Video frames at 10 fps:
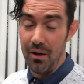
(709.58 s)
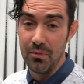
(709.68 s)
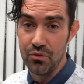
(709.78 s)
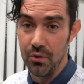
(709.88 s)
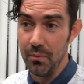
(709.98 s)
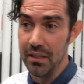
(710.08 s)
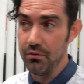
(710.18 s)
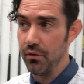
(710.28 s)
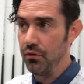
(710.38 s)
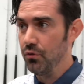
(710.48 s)
I'm a strong
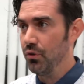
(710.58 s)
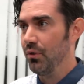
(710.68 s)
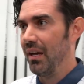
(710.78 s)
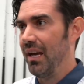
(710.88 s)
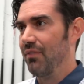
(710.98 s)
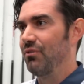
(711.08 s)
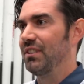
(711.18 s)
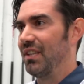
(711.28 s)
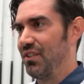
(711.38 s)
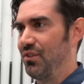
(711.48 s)
believer if you do that
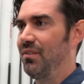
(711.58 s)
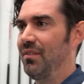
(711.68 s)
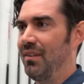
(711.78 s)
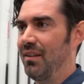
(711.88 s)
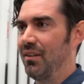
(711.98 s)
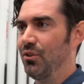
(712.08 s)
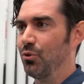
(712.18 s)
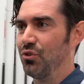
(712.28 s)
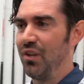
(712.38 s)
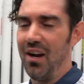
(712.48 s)
every session,
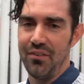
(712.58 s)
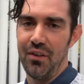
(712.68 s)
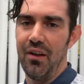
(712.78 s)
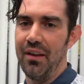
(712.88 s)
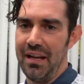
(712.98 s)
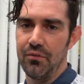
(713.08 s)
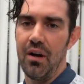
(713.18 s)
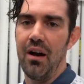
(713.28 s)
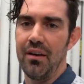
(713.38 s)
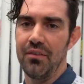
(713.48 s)
you'll start to learn how
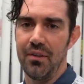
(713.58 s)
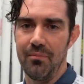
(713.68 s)
to harness